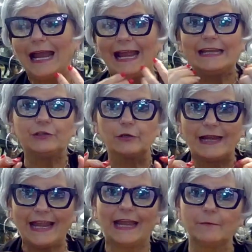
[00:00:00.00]
and your
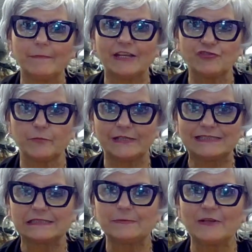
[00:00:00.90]
head
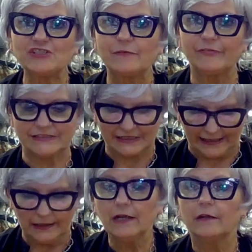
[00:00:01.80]
measurements, especially if it's
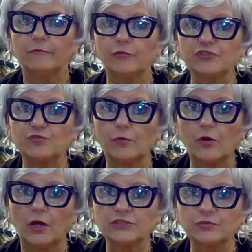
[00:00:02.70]
a virtual
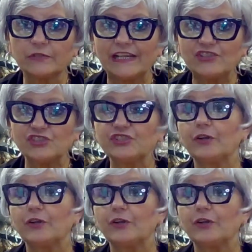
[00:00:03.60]
consultations,